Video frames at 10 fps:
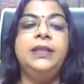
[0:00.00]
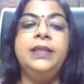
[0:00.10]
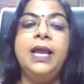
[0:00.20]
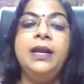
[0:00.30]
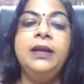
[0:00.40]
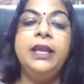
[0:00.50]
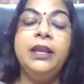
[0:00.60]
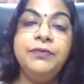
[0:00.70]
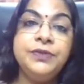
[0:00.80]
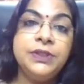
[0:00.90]
then
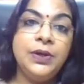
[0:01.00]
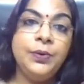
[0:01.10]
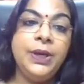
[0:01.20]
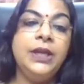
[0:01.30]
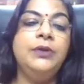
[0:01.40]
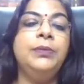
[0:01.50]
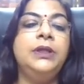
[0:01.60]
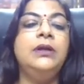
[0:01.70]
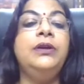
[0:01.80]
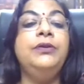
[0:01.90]
if surrogate
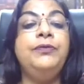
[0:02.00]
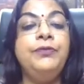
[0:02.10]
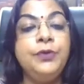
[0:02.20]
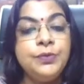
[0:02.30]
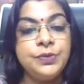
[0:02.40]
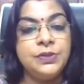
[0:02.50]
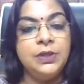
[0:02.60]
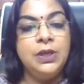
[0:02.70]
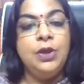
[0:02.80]
mother refuse